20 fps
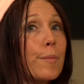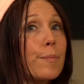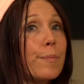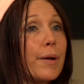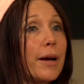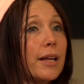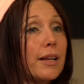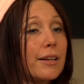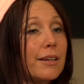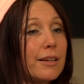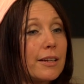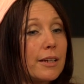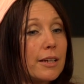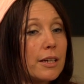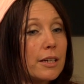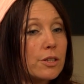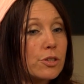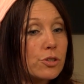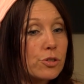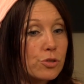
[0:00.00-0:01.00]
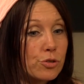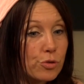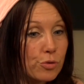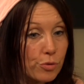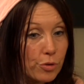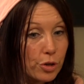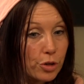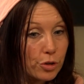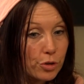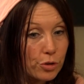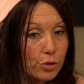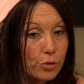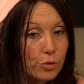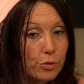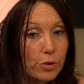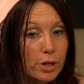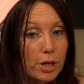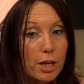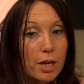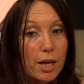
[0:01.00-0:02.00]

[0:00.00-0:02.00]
But it's true.